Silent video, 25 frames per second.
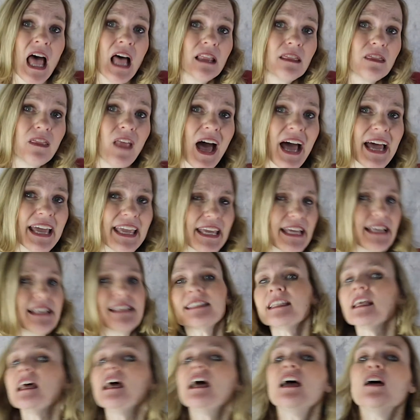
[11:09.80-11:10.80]

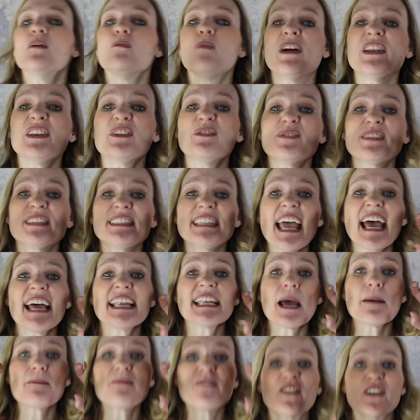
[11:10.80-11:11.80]
Lions, when you stand
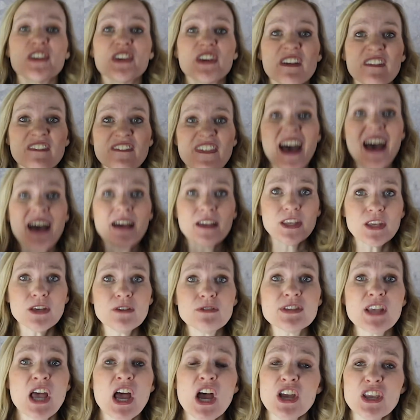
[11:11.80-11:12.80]
up for your
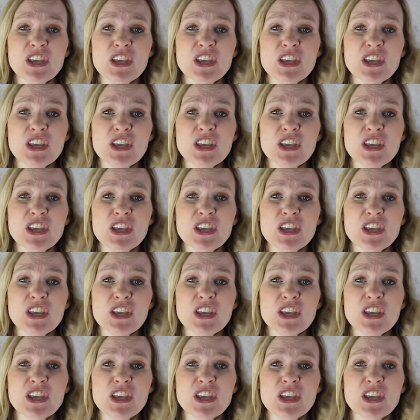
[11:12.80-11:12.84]
values,